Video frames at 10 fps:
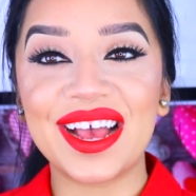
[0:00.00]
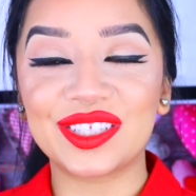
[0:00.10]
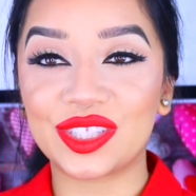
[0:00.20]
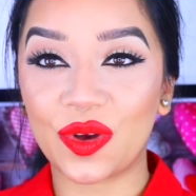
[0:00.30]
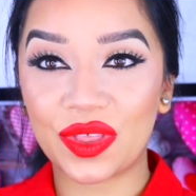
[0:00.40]

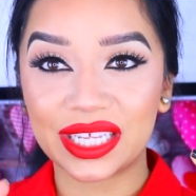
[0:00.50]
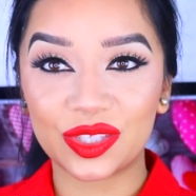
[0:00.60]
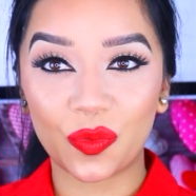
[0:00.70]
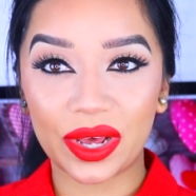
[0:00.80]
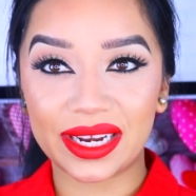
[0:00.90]
So
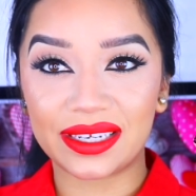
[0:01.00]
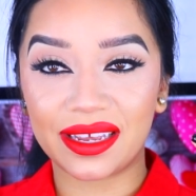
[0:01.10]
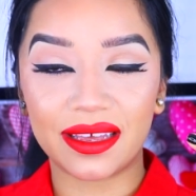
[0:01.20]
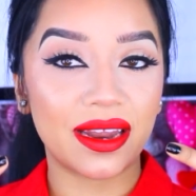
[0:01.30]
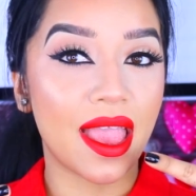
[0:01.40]
that's what I
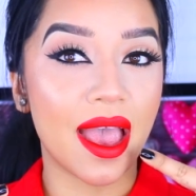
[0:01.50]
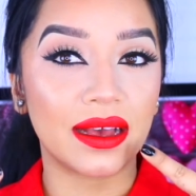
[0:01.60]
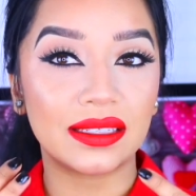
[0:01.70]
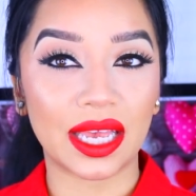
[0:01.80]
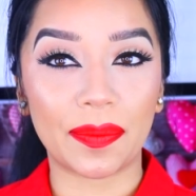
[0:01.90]
did,
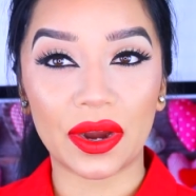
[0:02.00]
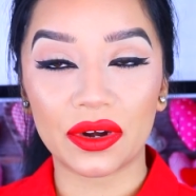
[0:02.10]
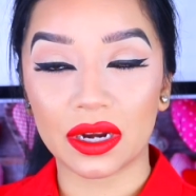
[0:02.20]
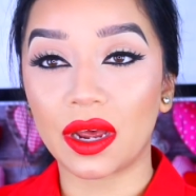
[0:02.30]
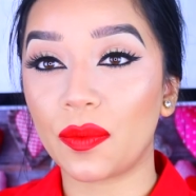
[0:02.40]
and I
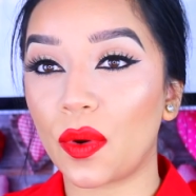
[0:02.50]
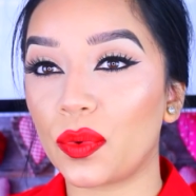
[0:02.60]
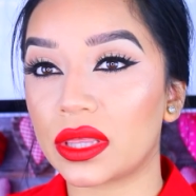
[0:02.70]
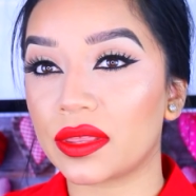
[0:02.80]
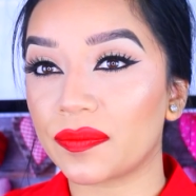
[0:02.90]
paired it up
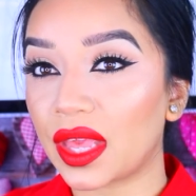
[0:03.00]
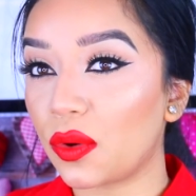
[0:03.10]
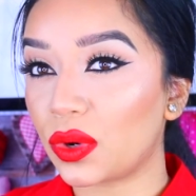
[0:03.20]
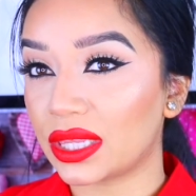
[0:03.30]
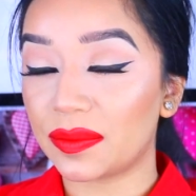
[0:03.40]
with
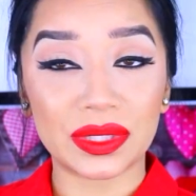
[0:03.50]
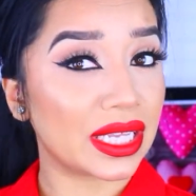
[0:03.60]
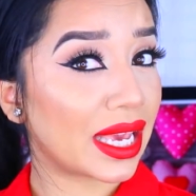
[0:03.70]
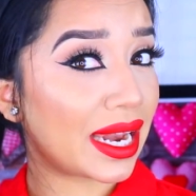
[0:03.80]
a red lipstick,